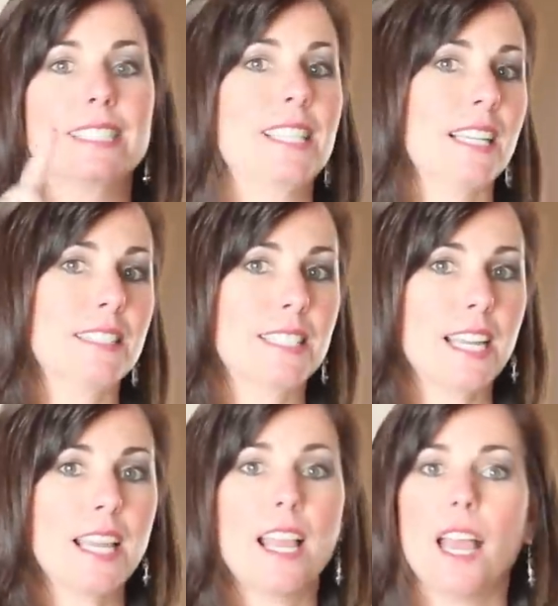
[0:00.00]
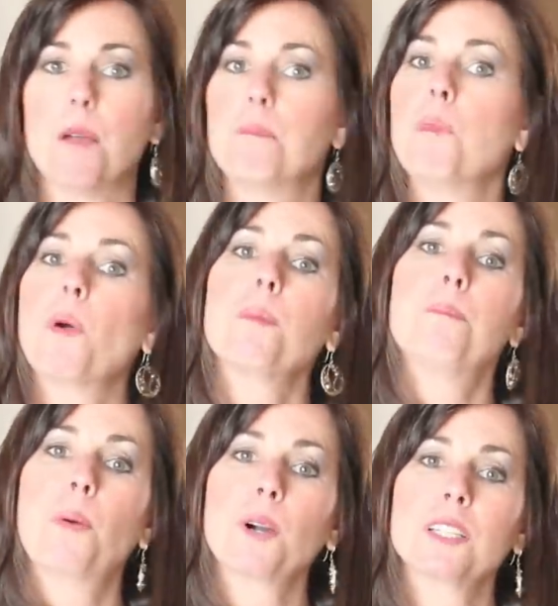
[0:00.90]
dusty, and more
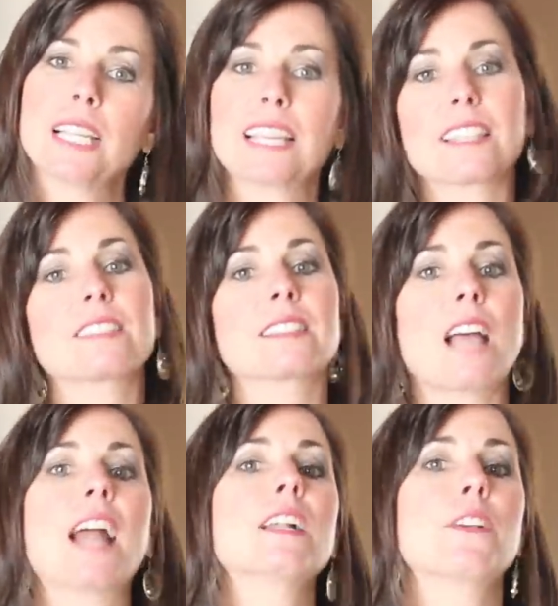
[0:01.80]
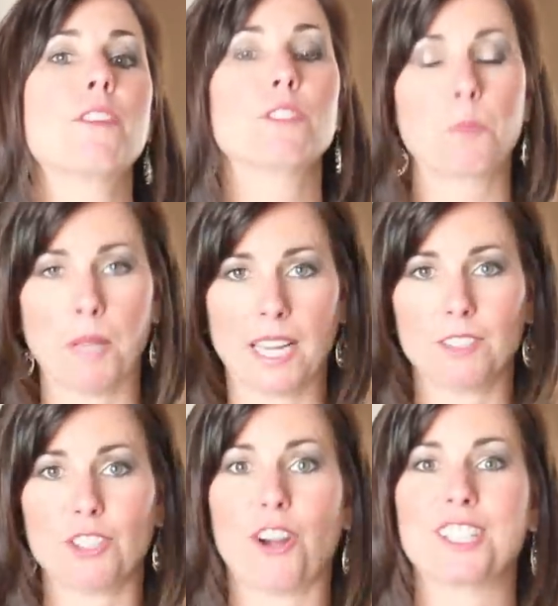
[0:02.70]
importantly, the style of those
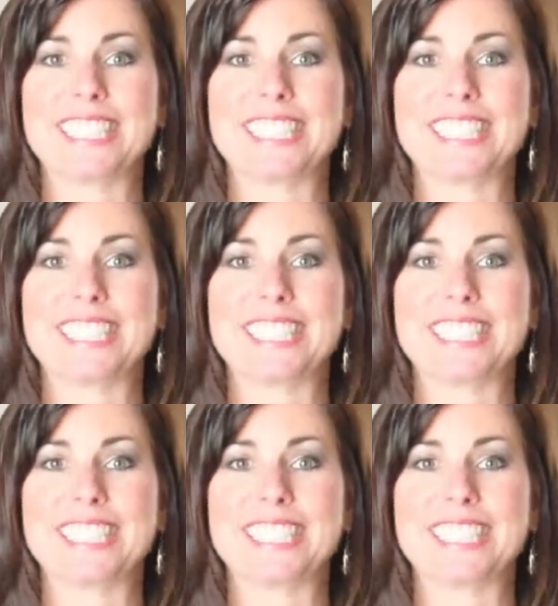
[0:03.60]
plants are